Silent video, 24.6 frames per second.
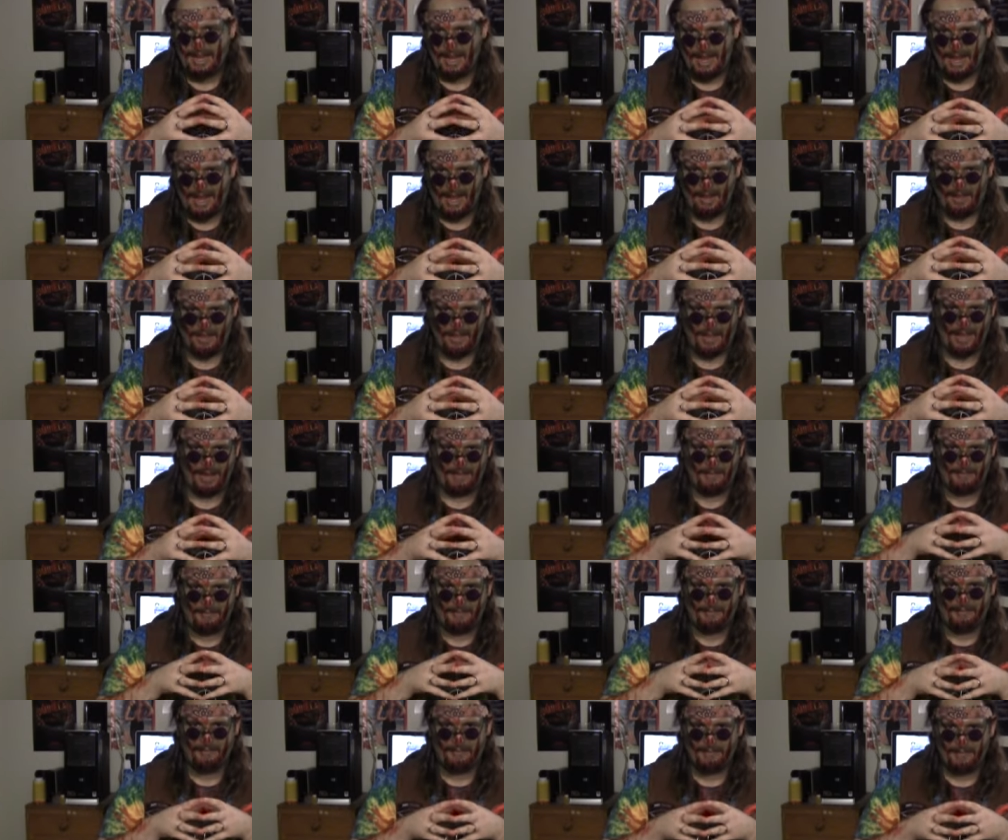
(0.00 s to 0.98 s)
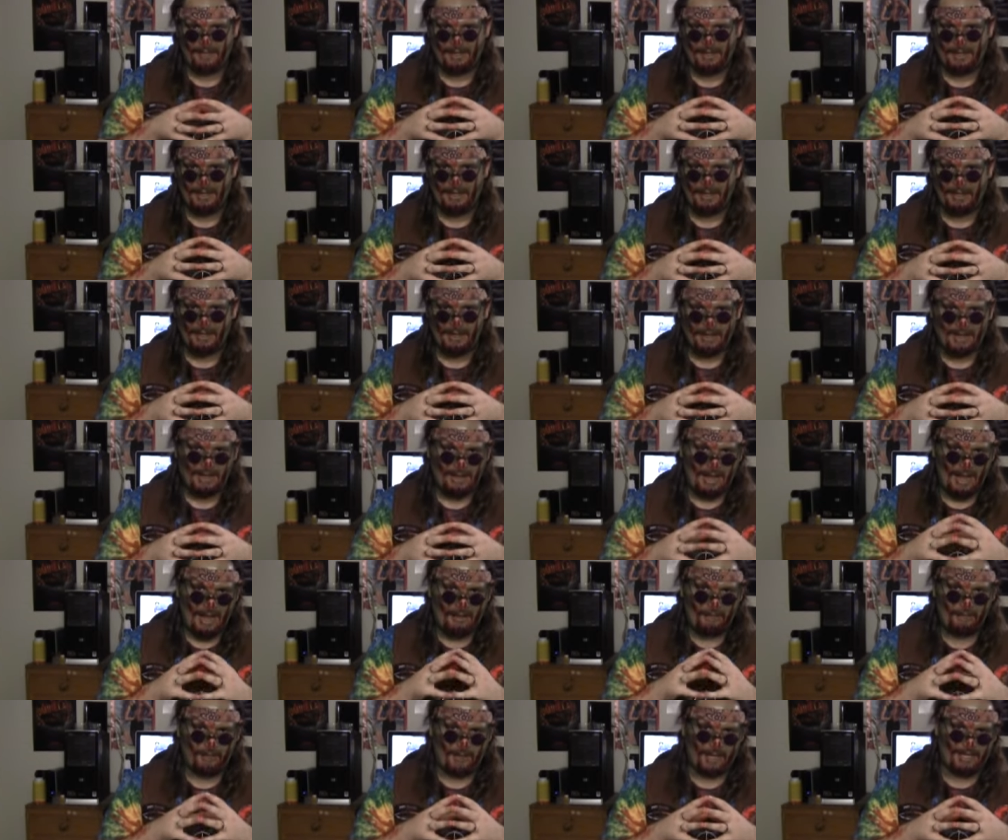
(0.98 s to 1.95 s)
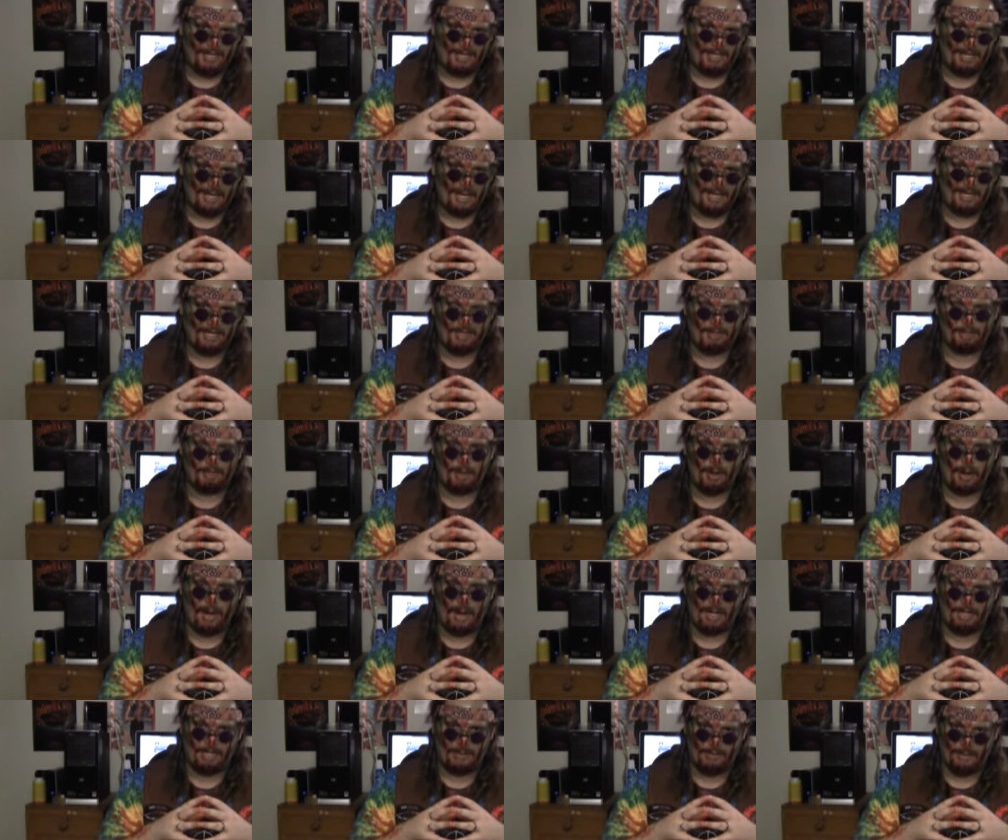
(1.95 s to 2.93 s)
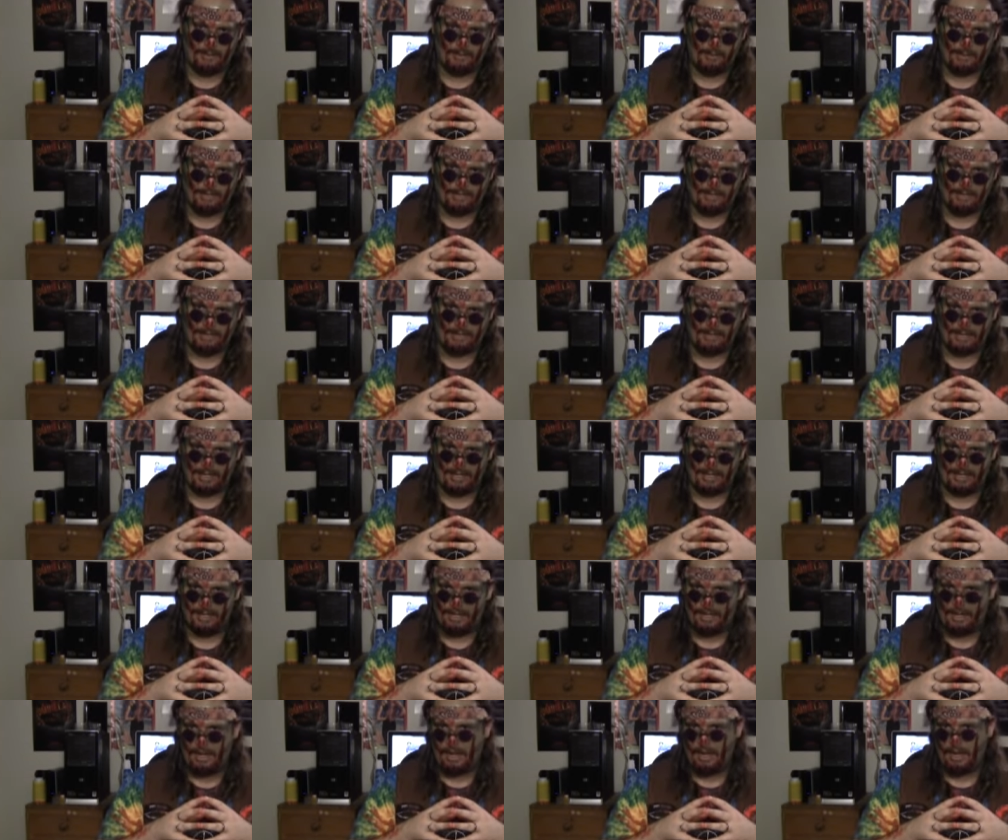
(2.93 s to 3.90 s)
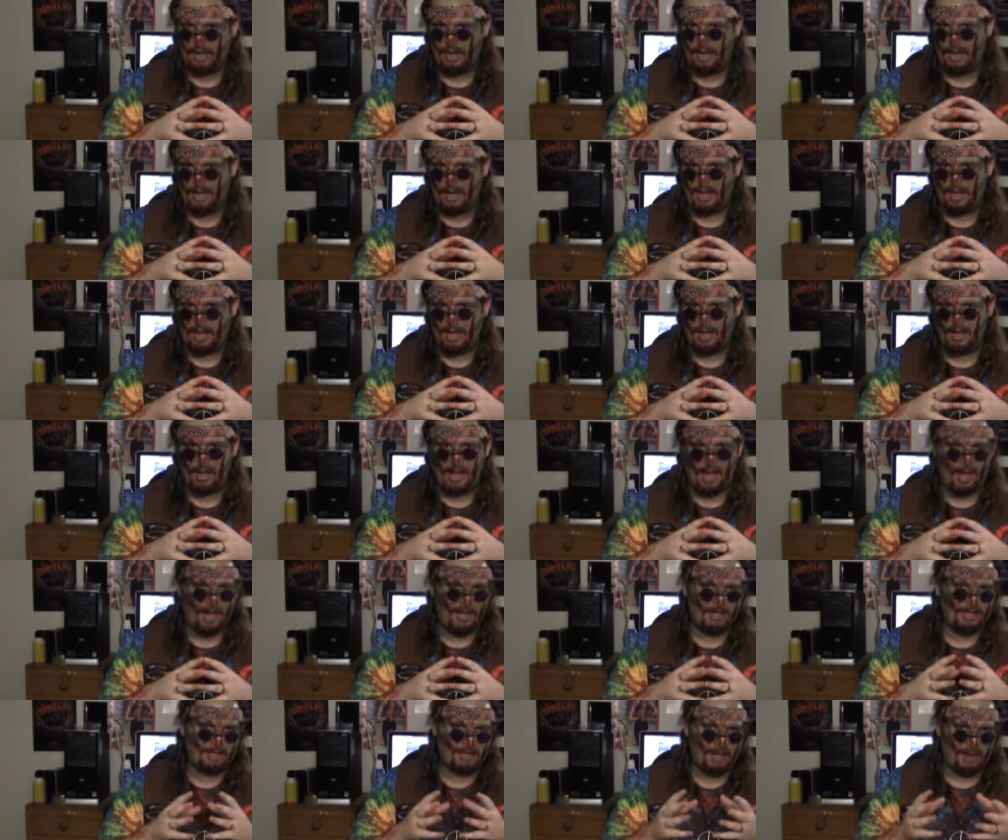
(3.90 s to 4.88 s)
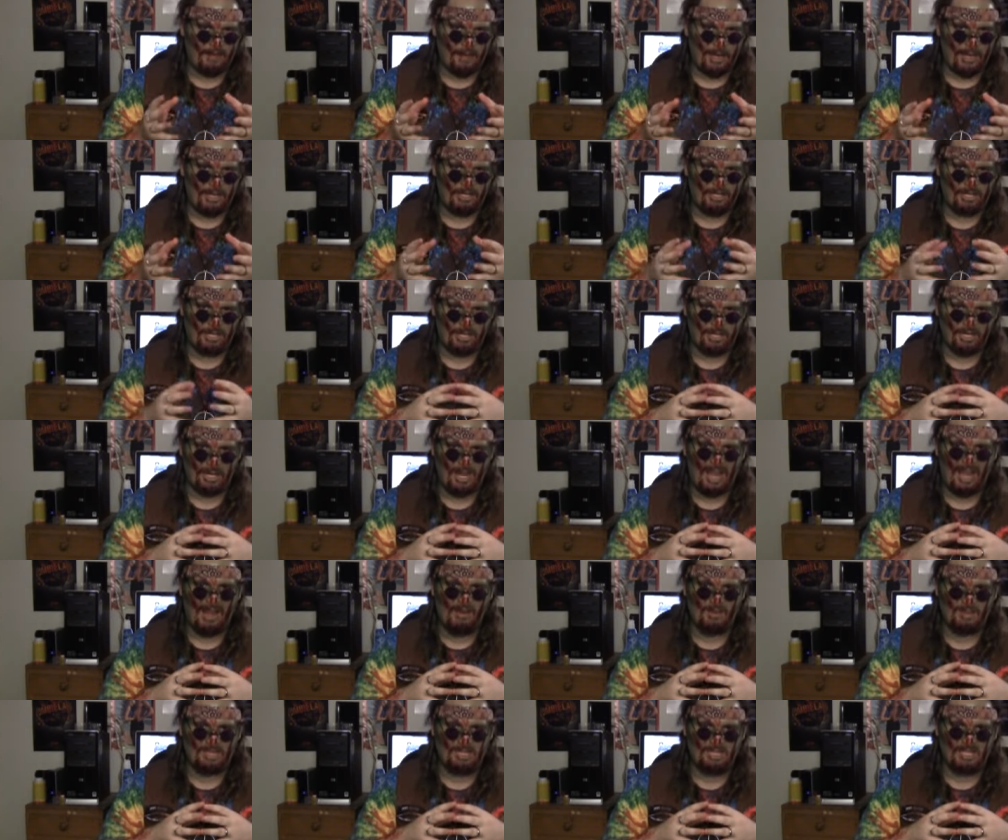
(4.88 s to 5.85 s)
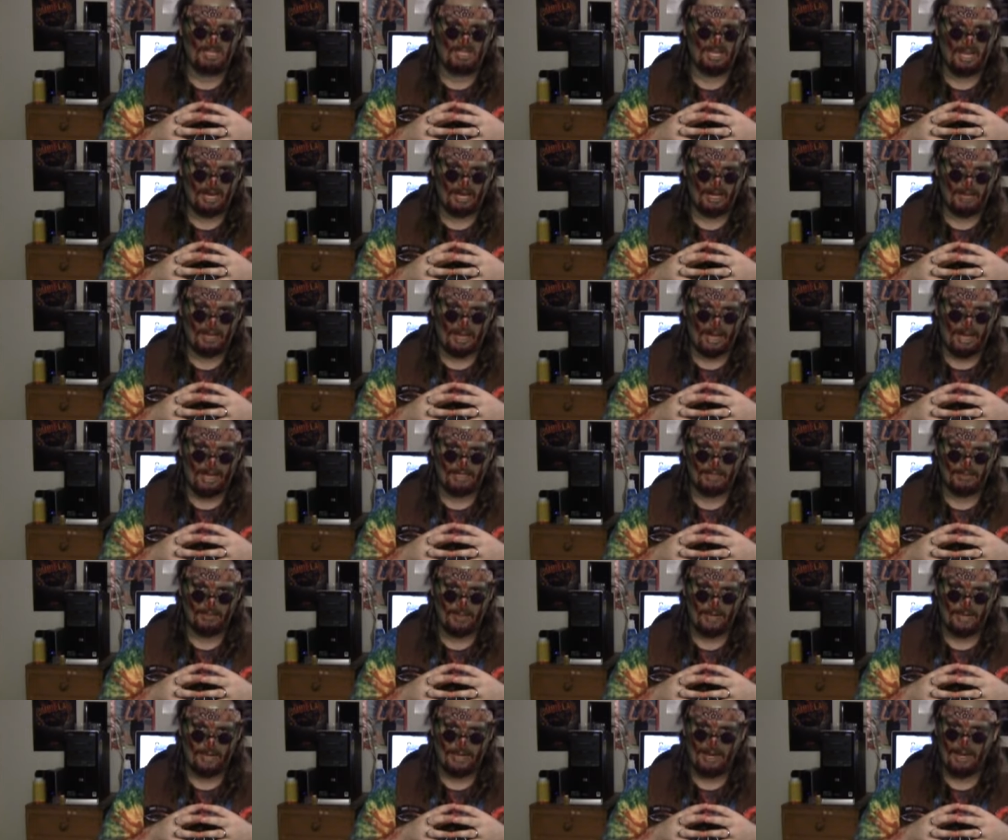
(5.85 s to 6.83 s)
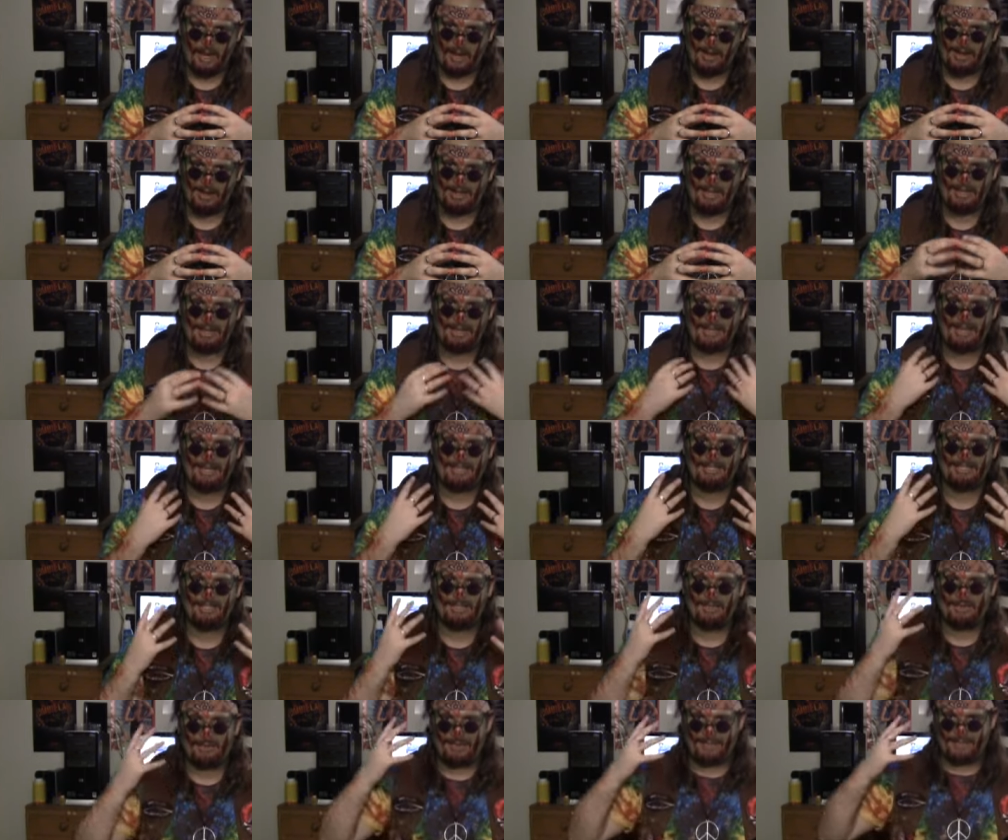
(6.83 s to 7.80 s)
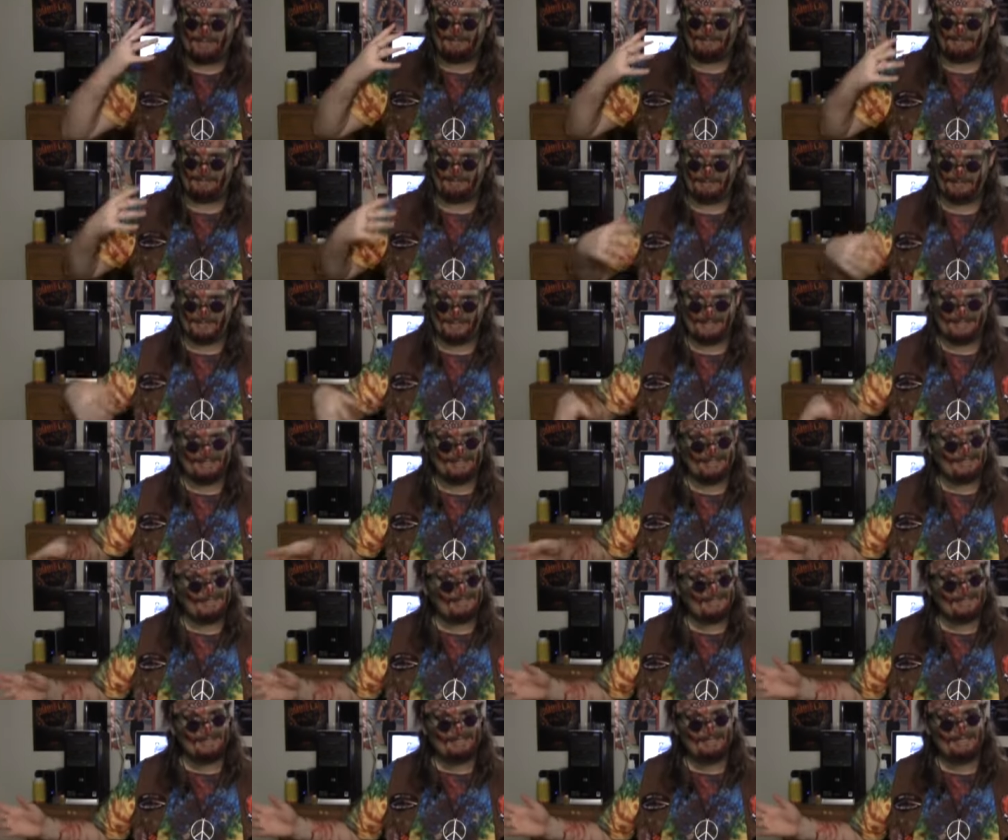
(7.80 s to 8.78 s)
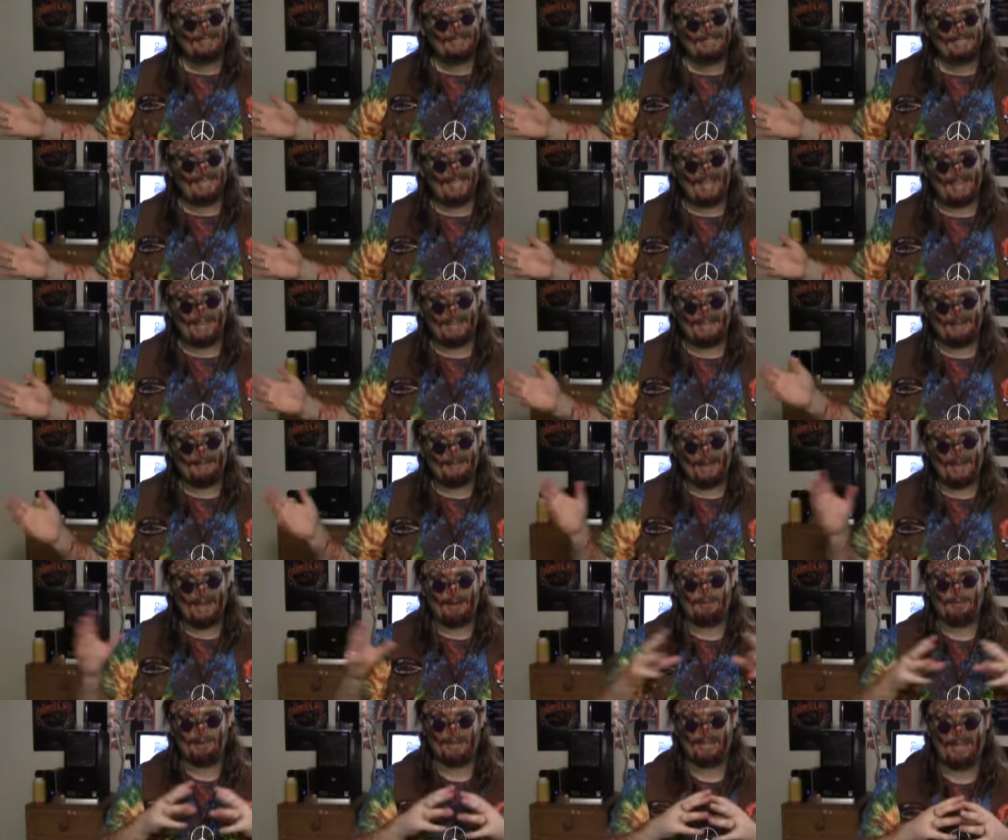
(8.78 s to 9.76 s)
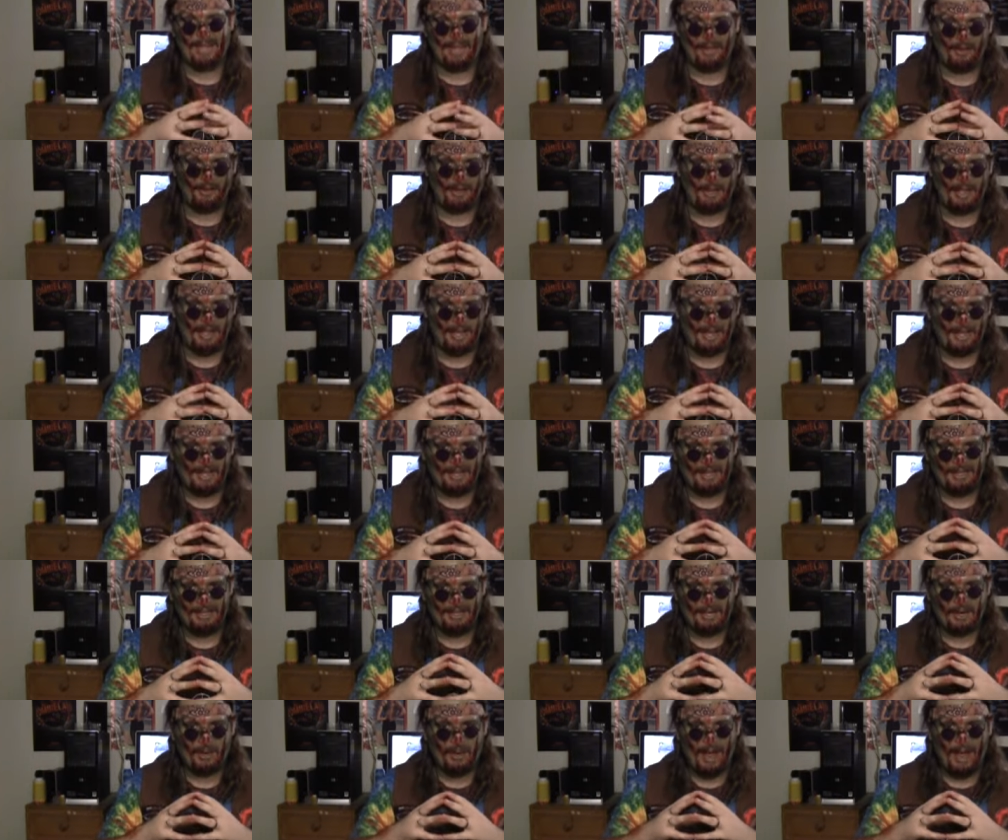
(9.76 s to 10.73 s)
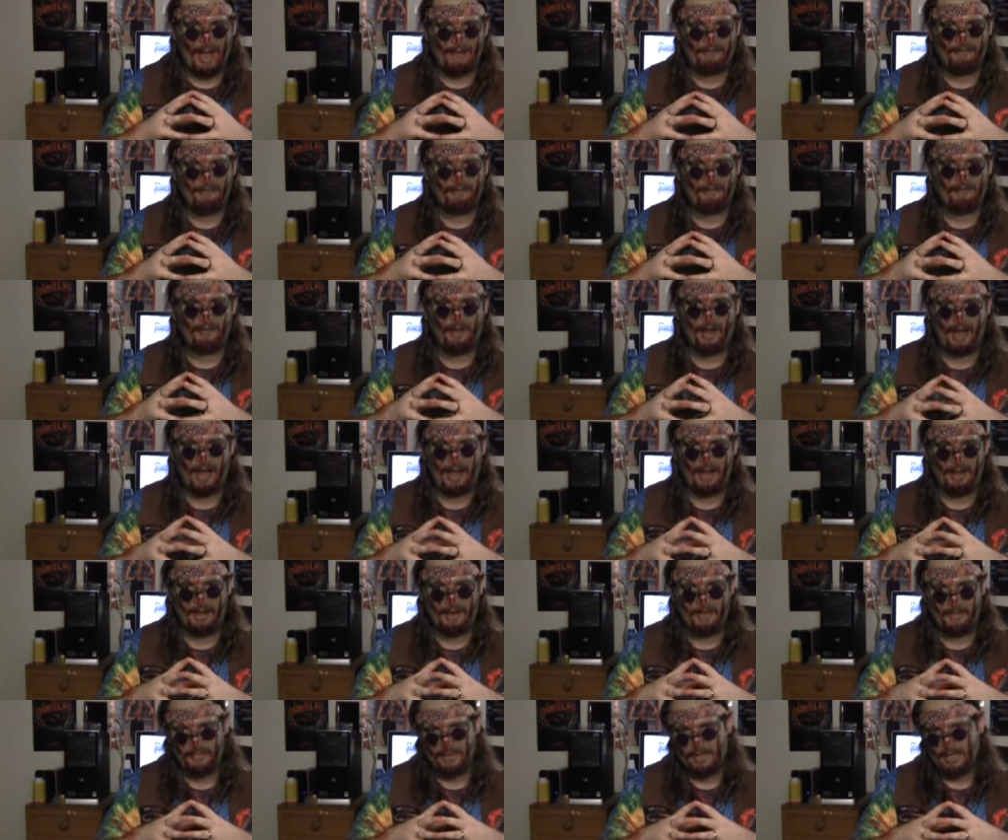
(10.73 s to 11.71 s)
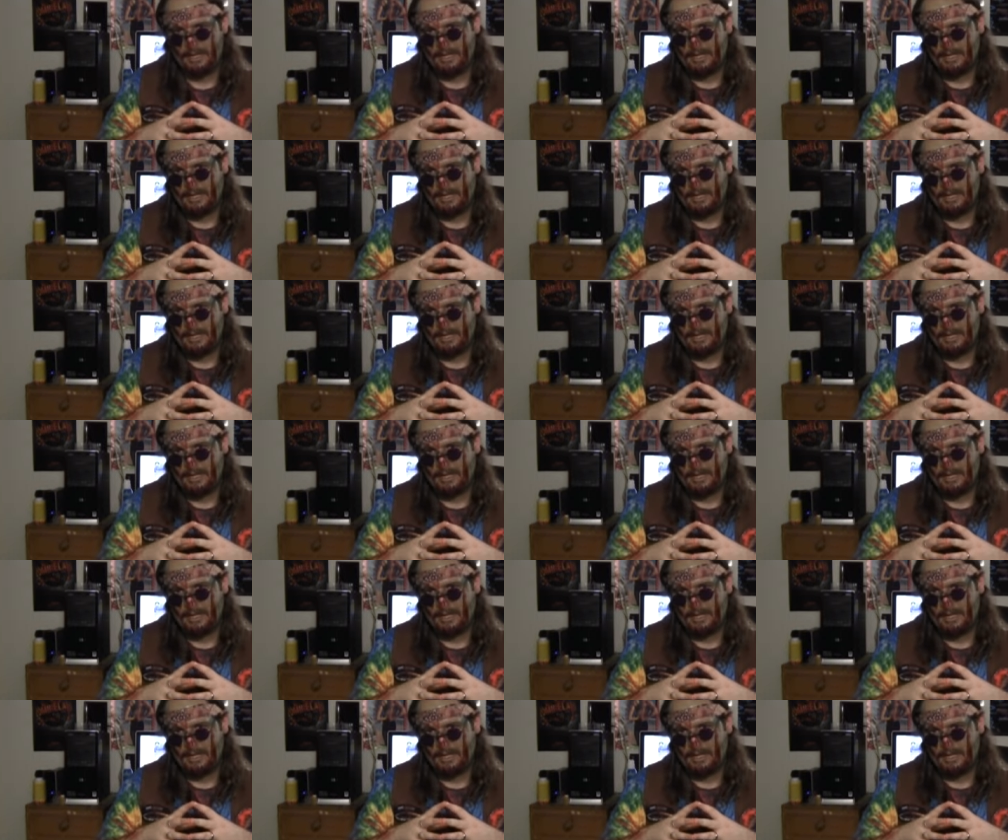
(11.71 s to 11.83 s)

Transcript: Now then, Netflix kind of surprised me recently. Uh, as I mentioned, I was sick last weekend and didn't get to uh, get into my regalia and go have fun.